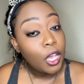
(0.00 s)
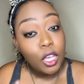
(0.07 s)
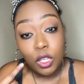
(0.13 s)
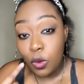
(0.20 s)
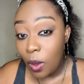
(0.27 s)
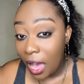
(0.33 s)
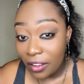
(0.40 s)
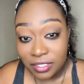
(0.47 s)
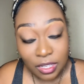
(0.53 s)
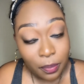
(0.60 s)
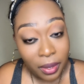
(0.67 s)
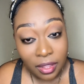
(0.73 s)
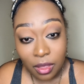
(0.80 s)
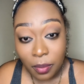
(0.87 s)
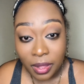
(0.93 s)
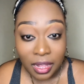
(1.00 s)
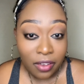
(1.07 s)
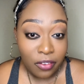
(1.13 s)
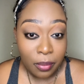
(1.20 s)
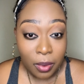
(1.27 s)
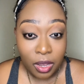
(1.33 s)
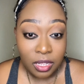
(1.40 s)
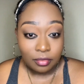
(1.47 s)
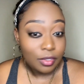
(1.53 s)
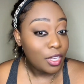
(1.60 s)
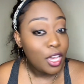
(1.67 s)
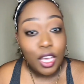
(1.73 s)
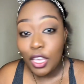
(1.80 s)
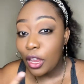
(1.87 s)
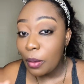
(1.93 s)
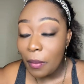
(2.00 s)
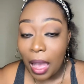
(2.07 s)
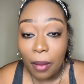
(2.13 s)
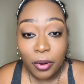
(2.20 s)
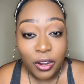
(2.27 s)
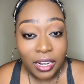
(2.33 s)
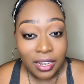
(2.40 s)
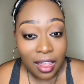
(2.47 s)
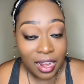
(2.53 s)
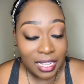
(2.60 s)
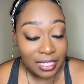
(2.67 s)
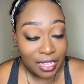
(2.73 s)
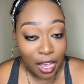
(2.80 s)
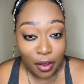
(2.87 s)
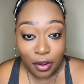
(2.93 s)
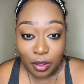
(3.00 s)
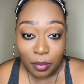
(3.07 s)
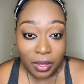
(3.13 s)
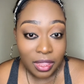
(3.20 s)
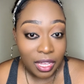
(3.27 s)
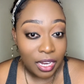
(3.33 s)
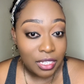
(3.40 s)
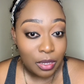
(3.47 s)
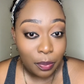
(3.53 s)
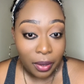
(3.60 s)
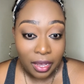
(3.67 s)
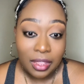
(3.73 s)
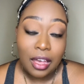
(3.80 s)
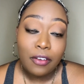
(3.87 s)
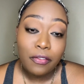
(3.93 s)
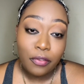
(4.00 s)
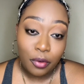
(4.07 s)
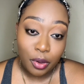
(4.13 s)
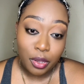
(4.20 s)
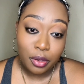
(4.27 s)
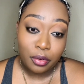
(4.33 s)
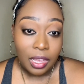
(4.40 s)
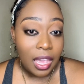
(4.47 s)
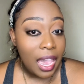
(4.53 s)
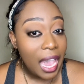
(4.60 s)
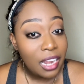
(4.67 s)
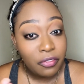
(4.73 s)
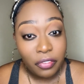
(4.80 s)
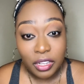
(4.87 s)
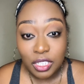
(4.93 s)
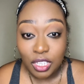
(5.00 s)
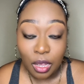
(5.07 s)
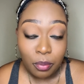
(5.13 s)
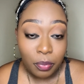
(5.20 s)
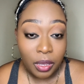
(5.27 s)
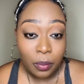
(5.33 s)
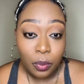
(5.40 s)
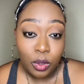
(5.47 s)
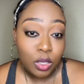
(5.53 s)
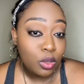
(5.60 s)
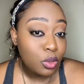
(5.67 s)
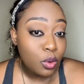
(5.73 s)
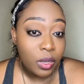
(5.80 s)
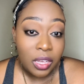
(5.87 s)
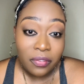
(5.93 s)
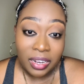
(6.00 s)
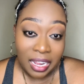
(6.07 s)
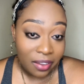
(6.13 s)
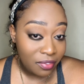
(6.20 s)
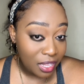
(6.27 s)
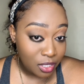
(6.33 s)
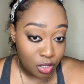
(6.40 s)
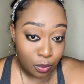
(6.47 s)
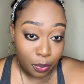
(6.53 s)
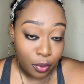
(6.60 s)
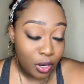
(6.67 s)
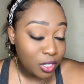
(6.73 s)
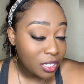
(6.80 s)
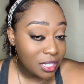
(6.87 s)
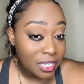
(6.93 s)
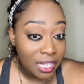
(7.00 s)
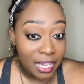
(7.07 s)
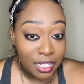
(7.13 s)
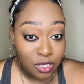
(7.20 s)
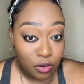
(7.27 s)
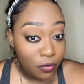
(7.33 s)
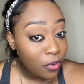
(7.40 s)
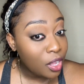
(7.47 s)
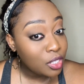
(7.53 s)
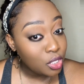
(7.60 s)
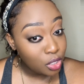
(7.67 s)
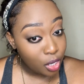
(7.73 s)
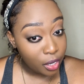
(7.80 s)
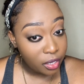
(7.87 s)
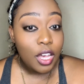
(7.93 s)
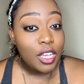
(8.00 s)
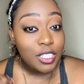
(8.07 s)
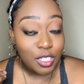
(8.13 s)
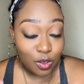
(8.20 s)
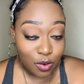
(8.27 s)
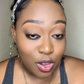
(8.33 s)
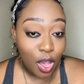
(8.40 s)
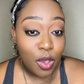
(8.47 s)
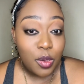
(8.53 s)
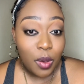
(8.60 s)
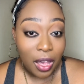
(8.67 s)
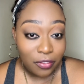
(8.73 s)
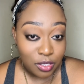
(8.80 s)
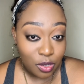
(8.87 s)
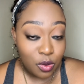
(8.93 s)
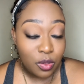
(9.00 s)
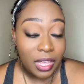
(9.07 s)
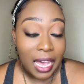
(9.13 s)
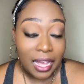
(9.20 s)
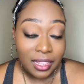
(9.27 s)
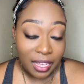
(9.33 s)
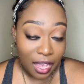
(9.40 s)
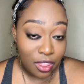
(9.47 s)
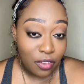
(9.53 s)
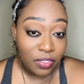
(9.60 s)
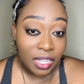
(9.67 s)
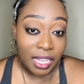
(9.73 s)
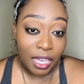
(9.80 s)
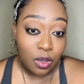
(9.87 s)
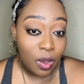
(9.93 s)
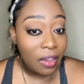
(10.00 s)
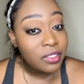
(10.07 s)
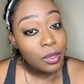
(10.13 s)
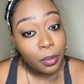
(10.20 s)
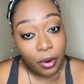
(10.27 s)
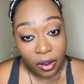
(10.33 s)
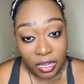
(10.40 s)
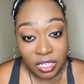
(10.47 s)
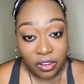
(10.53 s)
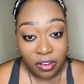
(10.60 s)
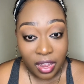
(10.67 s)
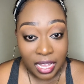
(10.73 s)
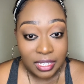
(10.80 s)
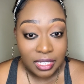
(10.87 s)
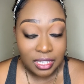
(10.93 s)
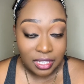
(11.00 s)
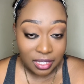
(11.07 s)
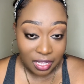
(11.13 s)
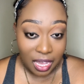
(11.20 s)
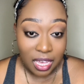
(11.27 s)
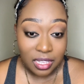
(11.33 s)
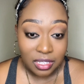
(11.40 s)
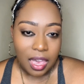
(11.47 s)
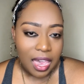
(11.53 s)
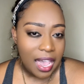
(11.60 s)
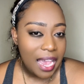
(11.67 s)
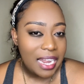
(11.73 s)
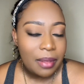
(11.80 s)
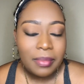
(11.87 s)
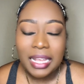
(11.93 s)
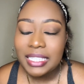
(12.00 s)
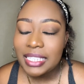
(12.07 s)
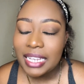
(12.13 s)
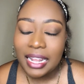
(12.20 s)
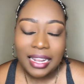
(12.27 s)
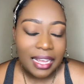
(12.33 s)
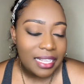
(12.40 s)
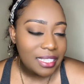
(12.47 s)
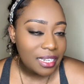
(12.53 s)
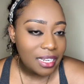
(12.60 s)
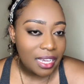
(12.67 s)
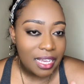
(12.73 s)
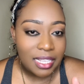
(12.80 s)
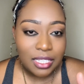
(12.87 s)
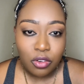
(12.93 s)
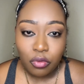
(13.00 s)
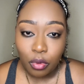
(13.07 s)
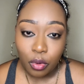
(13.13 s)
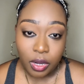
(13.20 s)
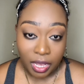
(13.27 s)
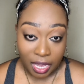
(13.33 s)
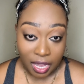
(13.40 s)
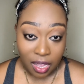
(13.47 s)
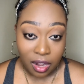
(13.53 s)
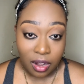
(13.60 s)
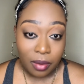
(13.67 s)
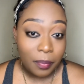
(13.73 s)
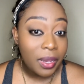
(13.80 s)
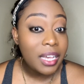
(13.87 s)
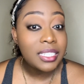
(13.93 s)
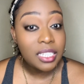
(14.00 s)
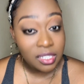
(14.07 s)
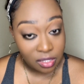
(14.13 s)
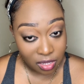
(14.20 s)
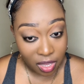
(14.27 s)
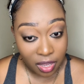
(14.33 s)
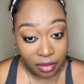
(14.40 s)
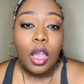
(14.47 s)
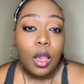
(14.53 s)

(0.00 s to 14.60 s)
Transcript: You have to pay the bill every month. Your mom or your dad is not going to be there to pay that for you. And for some people, you don't even have that support just in case you fall short. So now you have to know that at the end of the day, you have to prioritize these things. And I'm not saying that it's an easy road here because it's not.